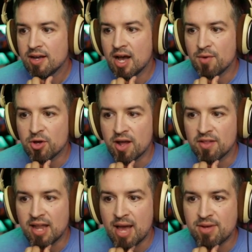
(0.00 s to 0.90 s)
Uh, we go down
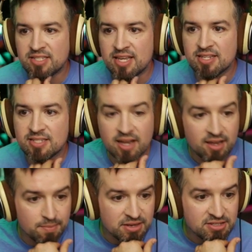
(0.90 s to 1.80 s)
the line. We see the
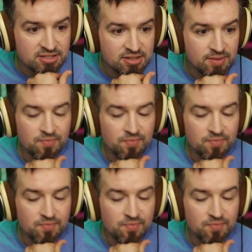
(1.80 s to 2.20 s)
succubus.